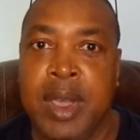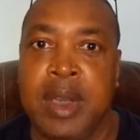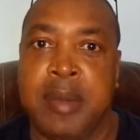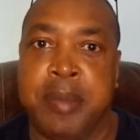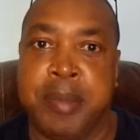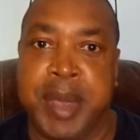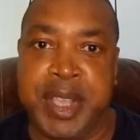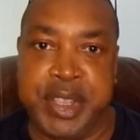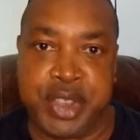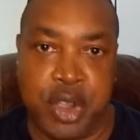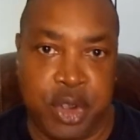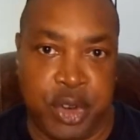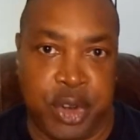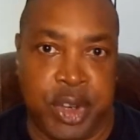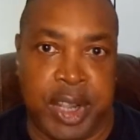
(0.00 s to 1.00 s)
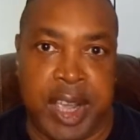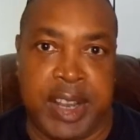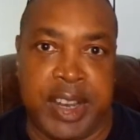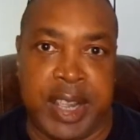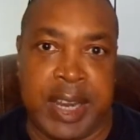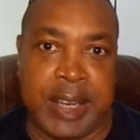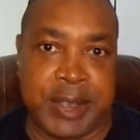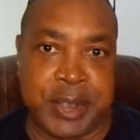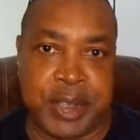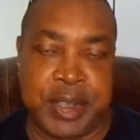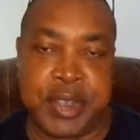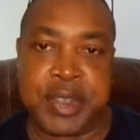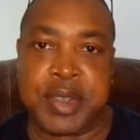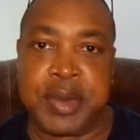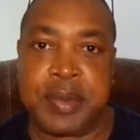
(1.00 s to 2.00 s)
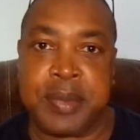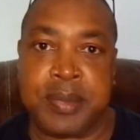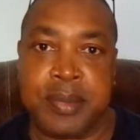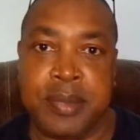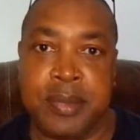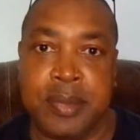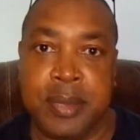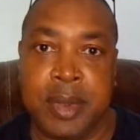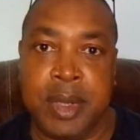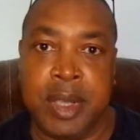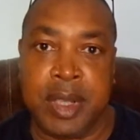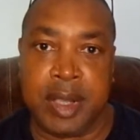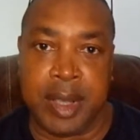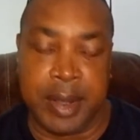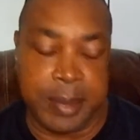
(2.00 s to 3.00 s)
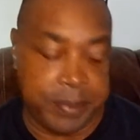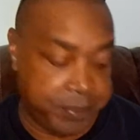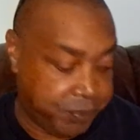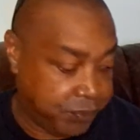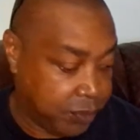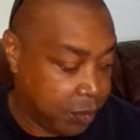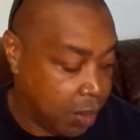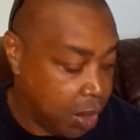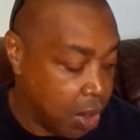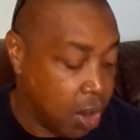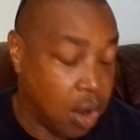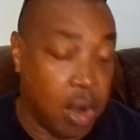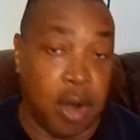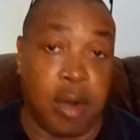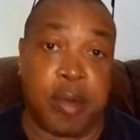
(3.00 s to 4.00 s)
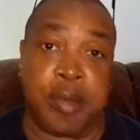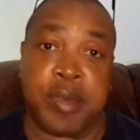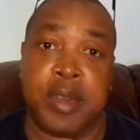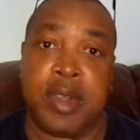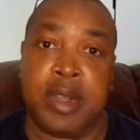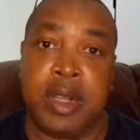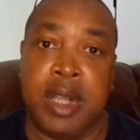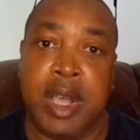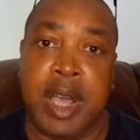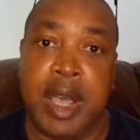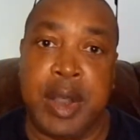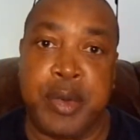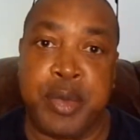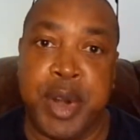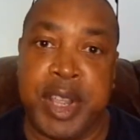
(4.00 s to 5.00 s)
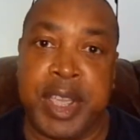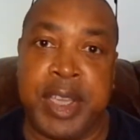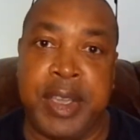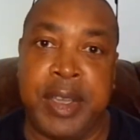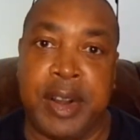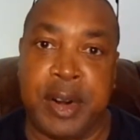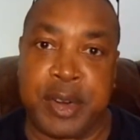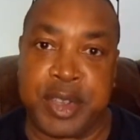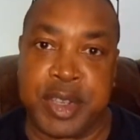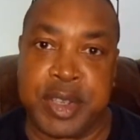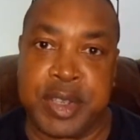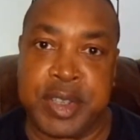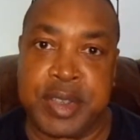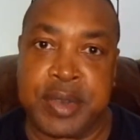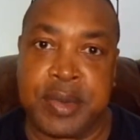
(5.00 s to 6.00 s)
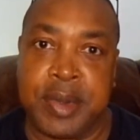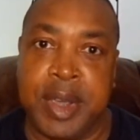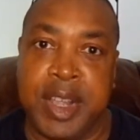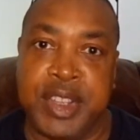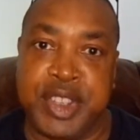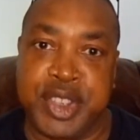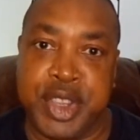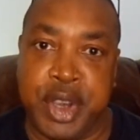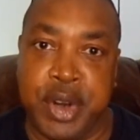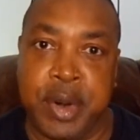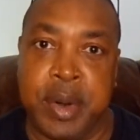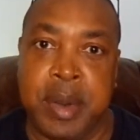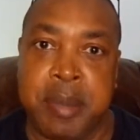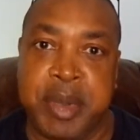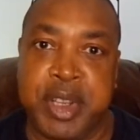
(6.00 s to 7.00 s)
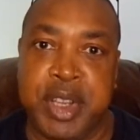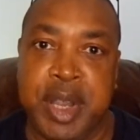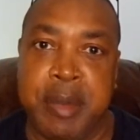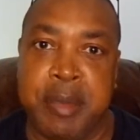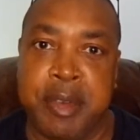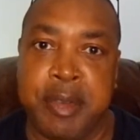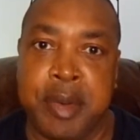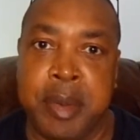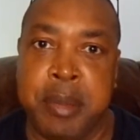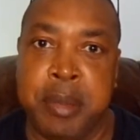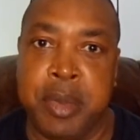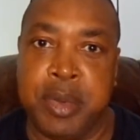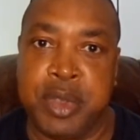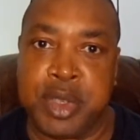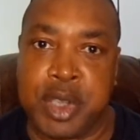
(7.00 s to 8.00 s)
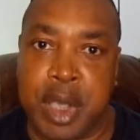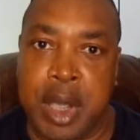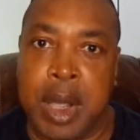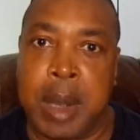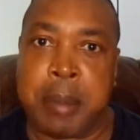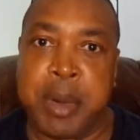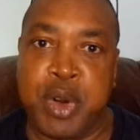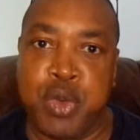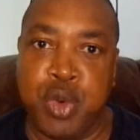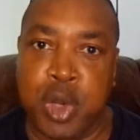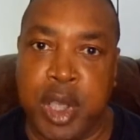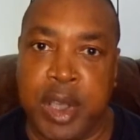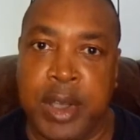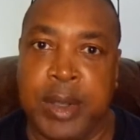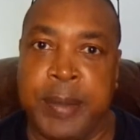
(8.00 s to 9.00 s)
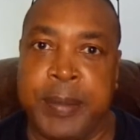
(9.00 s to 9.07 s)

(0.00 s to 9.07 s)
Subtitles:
based on an analysis, of a reggae artist and singer by the name of Mutabaruka.